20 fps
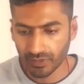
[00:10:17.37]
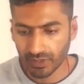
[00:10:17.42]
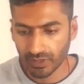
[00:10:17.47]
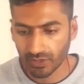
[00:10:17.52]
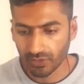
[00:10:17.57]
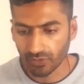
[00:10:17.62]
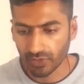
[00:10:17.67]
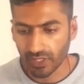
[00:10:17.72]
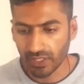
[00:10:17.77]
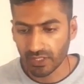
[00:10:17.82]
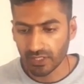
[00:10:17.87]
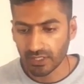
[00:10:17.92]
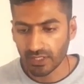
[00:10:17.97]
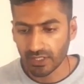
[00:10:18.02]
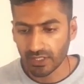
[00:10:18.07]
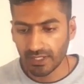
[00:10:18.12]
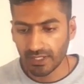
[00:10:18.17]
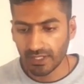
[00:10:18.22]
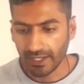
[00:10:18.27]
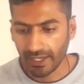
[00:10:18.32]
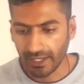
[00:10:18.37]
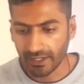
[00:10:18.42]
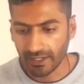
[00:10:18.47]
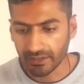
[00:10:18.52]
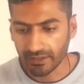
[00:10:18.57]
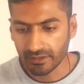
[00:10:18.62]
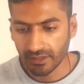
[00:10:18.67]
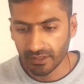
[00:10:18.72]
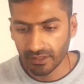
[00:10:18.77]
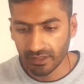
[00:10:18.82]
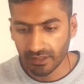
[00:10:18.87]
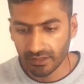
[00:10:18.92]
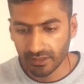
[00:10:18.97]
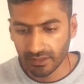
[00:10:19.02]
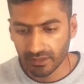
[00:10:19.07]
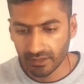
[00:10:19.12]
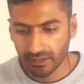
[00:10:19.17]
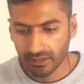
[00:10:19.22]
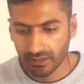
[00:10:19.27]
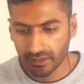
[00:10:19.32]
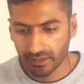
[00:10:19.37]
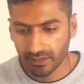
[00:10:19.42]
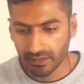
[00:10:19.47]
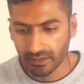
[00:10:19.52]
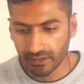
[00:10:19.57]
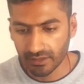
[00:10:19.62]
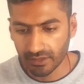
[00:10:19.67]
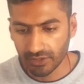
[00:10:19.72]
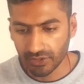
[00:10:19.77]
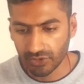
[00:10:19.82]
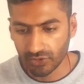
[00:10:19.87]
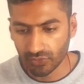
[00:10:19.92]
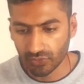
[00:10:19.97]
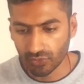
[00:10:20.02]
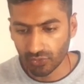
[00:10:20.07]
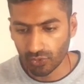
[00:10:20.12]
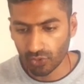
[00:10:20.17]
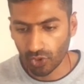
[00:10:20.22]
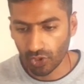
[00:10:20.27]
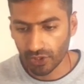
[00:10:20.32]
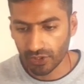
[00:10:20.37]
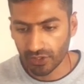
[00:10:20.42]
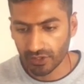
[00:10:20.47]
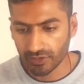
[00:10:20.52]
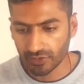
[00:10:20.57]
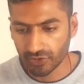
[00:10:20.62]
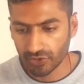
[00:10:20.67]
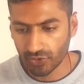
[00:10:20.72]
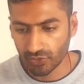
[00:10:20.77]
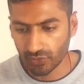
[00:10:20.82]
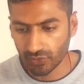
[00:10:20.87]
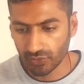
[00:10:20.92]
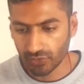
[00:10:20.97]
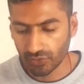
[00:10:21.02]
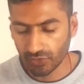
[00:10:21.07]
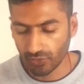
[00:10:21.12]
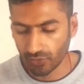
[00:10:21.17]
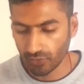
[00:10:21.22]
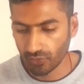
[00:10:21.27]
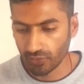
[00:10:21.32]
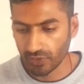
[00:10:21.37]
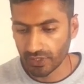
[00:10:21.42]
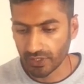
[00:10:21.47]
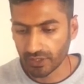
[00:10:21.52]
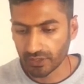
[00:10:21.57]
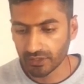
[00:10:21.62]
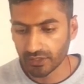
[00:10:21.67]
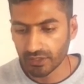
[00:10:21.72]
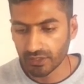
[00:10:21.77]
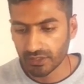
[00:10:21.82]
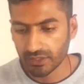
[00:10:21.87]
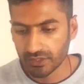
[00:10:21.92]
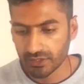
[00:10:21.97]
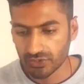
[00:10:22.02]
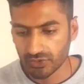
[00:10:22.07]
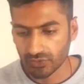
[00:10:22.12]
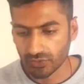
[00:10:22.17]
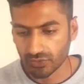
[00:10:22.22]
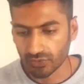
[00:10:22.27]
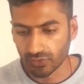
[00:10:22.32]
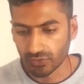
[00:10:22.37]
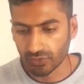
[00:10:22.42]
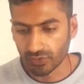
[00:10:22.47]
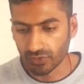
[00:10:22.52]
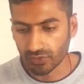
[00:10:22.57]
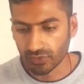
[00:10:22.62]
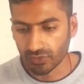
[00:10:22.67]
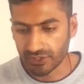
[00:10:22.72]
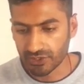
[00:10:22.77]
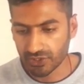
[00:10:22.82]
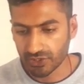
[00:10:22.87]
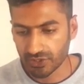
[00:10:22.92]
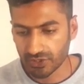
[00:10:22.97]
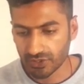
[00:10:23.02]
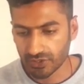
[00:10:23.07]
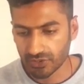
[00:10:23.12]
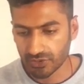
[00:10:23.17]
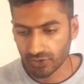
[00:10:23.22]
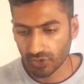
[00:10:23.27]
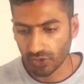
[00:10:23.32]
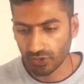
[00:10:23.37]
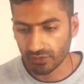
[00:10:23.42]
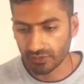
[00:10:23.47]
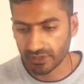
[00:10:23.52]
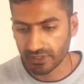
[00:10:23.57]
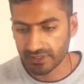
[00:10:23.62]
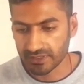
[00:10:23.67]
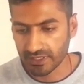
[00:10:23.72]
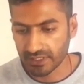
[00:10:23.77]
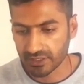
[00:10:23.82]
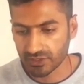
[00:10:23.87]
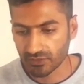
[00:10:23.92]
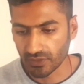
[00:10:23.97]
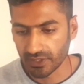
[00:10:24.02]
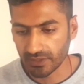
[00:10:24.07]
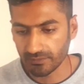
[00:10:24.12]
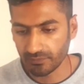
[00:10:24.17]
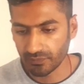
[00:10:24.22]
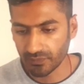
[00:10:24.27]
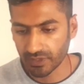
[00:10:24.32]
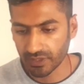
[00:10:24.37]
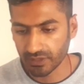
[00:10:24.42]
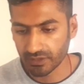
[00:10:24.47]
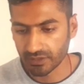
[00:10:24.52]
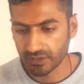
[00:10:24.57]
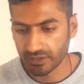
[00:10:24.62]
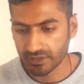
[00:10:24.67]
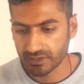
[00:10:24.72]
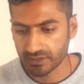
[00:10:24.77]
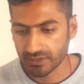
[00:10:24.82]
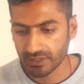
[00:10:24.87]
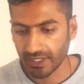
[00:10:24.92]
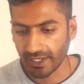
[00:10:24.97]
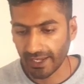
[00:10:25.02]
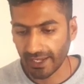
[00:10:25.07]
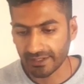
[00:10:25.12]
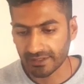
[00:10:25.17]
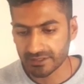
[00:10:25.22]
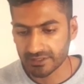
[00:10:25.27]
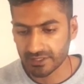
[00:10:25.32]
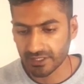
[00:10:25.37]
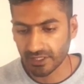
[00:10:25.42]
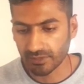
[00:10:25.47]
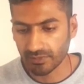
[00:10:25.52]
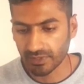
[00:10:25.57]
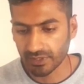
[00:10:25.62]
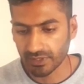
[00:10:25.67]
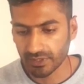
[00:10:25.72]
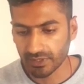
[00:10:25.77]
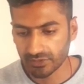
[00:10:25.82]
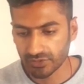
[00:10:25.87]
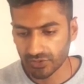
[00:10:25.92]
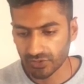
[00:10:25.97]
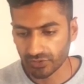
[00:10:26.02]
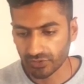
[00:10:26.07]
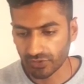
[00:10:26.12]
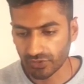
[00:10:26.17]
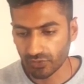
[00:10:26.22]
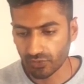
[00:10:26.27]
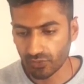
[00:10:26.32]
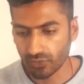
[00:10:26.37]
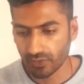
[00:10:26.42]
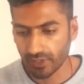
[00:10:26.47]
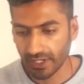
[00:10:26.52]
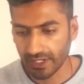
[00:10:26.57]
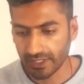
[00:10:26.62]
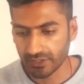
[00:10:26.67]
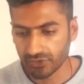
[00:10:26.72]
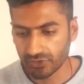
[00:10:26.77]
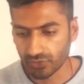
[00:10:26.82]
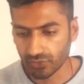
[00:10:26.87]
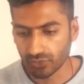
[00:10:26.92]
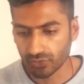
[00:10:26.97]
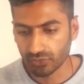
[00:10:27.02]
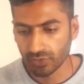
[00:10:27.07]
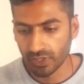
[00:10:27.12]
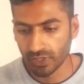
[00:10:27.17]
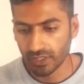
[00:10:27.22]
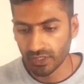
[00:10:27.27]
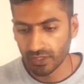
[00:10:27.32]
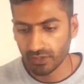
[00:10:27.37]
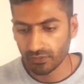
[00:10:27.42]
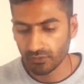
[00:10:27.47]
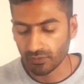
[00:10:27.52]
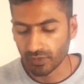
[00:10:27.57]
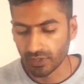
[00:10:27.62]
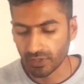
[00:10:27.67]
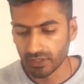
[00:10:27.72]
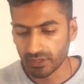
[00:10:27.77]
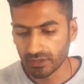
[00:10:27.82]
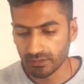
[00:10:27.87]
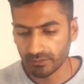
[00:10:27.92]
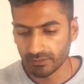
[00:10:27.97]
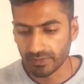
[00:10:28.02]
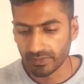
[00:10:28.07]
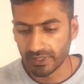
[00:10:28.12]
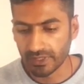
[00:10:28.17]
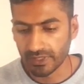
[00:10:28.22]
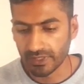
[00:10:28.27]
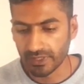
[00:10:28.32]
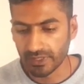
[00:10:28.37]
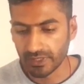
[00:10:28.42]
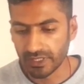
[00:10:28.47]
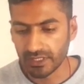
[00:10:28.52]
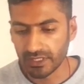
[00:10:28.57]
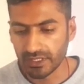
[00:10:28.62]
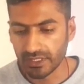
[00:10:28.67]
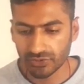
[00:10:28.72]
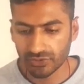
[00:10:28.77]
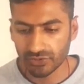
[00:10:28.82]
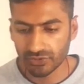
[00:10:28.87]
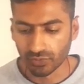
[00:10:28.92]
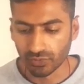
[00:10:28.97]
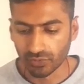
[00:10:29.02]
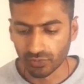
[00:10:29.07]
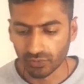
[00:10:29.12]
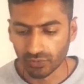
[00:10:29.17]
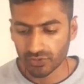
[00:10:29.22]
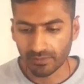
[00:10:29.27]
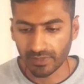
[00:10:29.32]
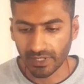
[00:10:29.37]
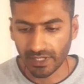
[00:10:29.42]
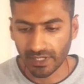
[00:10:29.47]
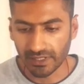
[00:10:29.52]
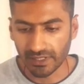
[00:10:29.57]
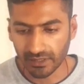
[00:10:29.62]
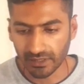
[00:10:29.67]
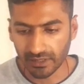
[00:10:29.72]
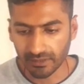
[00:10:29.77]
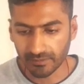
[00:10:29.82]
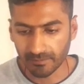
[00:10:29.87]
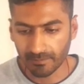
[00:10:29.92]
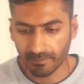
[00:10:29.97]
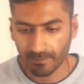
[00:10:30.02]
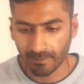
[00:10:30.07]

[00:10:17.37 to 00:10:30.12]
Okay, and you got true here. So let's solve this as well. This and statement. So true and true will be true. So I'm writing